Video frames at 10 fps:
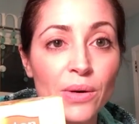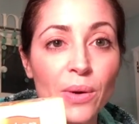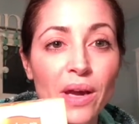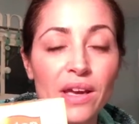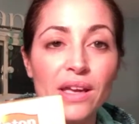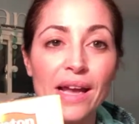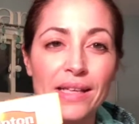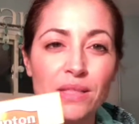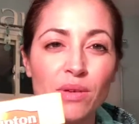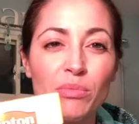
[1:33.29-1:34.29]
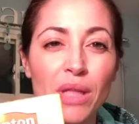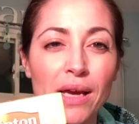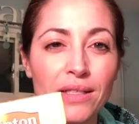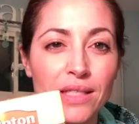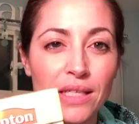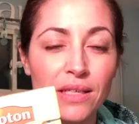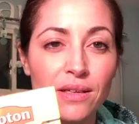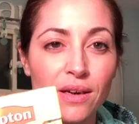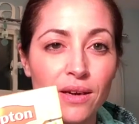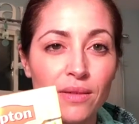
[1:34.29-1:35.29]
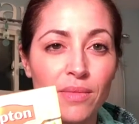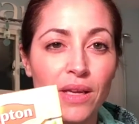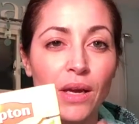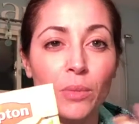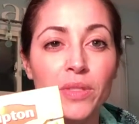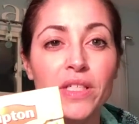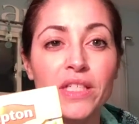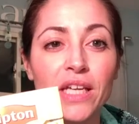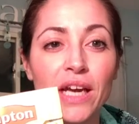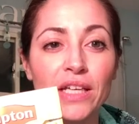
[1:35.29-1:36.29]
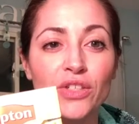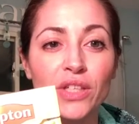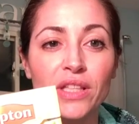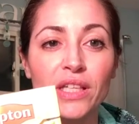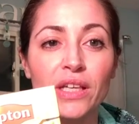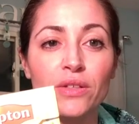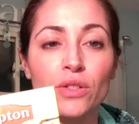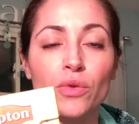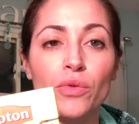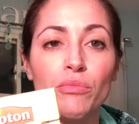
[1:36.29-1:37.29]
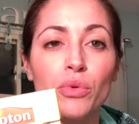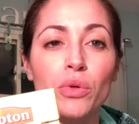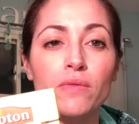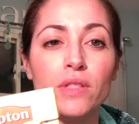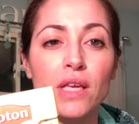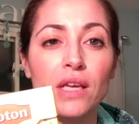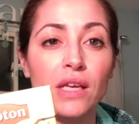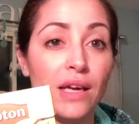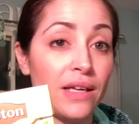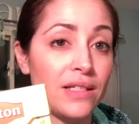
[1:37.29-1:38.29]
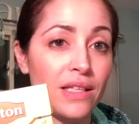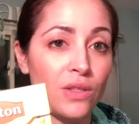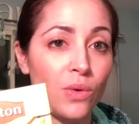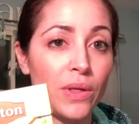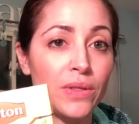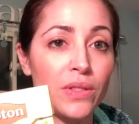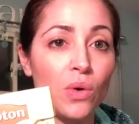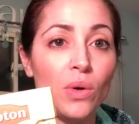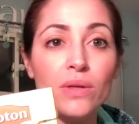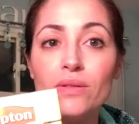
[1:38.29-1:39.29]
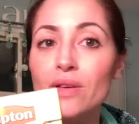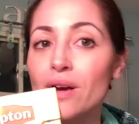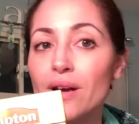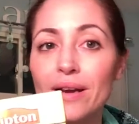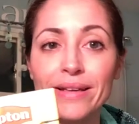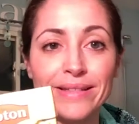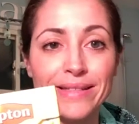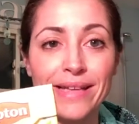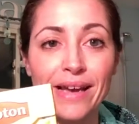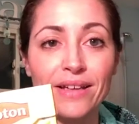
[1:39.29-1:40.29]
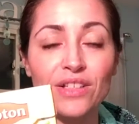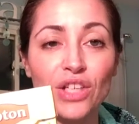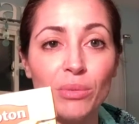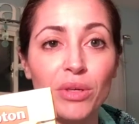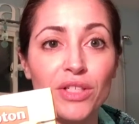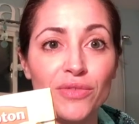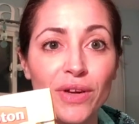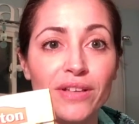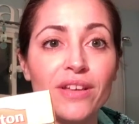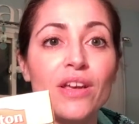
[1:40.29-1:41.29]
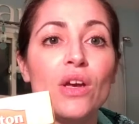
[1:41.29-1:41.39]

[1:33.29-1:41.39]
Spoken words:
Okay, it has to be black tea. It helps to dehydrate the nail, so it removes any excess oils. Oils is not Jamberry's friend.